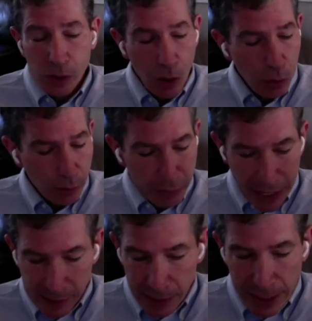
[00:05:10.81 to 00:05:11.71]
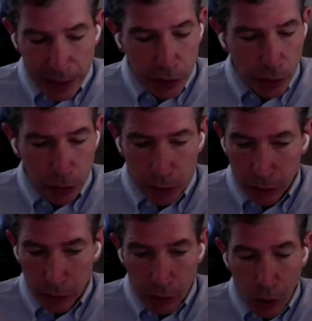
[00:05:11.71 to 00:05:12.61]
So vaccinated,
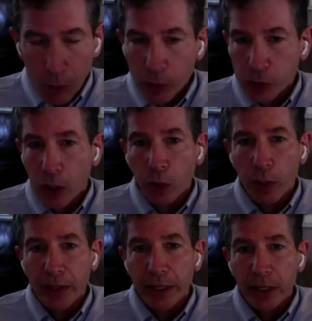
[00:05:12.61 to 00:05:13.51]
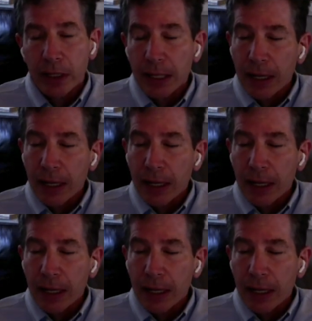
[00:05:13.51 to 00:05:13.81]
you're you're almost all the way there.